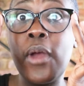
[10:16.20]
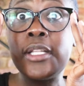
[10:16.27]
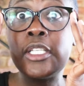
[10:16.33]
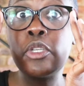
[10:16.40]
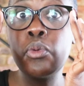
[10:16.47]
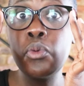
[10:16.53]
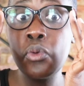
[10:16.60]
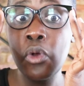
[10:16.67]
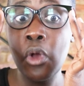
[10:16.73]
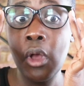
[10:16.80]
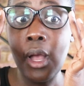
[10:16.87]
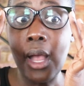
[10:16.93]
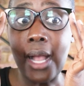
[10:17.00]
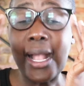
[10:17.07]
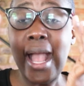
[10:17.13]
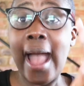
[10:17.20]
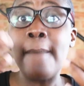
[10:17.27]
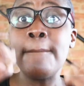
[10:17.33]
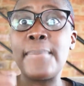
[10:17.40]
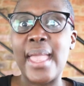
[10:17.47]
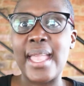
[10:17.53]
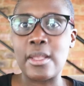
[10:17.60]
were to
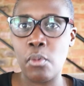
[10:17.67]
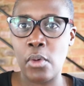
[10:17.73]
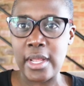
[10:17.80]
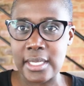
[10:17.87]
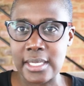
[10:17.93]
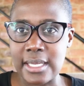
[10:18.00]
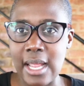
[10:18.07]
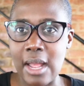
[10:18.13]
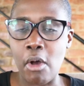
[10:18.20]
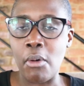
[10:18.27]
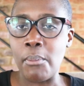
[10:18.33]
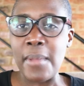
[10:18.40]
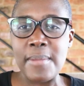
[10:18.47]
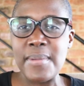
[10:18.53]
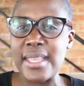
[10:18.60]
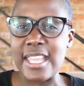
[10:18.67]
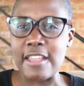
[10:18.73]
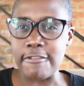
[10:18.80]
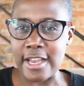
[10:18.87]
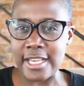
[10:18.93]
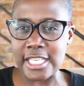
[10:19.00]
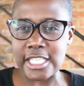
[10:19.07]
come back, or maybe
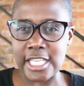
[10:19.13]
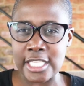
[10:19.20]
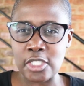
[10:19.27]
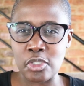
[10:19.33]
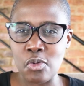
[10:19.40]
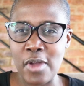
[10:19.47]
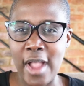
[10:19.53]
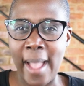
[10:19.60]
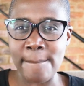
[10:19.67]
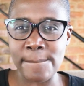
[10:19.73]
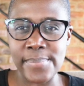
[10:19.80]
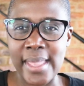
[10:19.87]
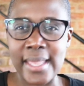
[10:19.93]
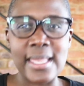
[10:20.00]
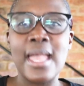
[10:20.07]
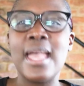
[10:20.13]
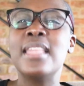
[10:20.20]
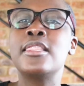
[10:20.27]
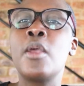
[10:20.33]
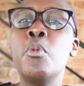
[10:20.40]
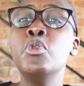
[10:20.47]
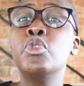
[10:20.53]
given a chance to come back,
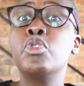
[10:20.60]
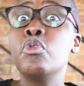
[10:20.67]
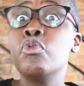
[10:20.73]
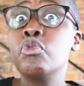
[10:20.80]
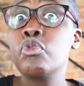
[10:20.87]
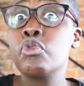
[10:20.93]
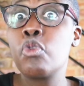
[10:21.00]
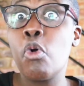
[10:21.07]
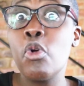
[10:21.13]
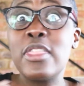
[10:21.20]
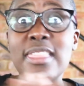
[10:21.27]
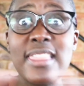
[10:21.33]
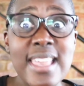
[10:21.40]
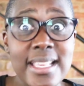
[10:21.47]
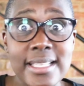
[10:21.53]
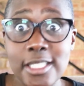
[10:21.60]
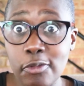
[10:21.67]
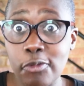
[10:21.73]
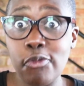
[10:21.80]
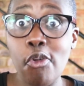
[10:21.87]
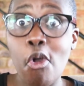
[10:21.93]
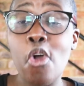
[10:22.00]
they would do good things
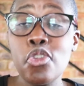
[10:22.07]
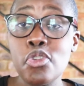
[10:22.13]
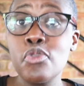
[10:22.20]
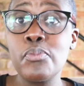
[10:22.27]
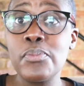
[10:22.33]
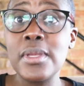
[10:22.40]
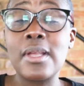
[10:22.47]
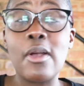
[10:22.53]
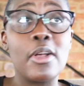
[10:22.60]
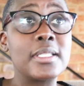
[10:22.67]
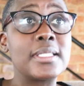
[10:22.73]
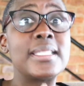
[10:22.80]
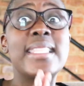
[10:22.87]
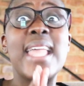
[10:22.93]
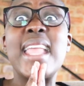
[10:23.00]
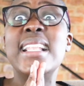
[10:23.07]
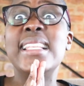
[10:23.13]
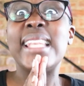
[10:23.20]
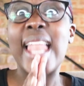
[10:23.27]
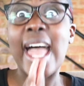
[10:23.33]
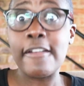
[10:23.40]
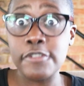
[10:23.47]
for you because they
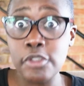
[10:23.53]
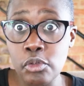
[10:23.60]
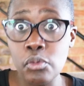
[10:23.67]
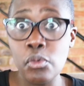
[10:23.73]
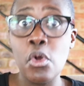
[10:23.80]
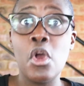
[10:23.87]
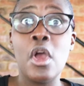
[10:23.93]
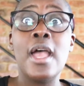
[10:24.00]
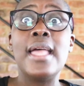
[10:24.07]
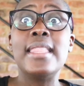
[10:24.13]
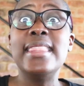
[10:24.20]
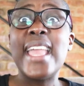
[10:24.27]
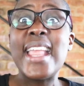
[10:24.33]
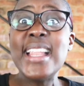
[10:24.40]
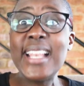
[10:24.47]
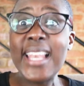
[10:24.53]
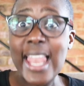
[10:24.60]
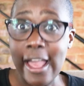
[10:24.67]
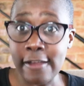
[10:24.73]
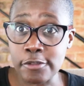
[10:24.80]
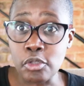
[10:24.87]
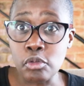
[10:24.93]
loved you. They
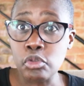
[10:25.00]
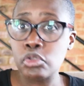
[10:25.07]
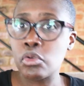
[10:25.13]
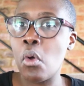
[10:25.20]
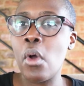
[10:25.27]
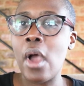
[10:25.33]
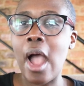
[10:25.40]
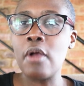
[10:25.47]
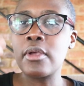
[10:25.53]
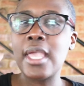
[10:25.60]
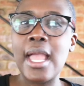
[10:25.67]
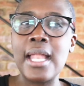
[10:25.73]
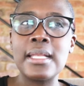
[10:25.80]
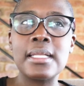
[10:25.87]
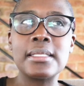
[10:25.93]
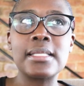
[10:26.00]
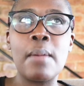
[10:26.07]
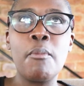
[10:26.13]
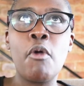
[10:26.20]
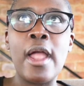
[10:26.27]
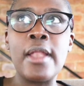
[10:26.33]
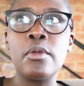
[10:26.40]
loved you. So how can
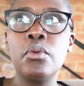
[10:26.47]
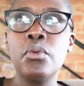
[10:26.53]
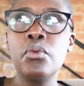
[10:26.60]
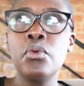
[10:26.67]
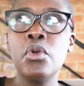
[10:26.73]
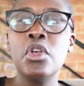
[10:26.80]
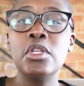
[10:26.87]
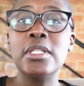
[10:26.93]
someone who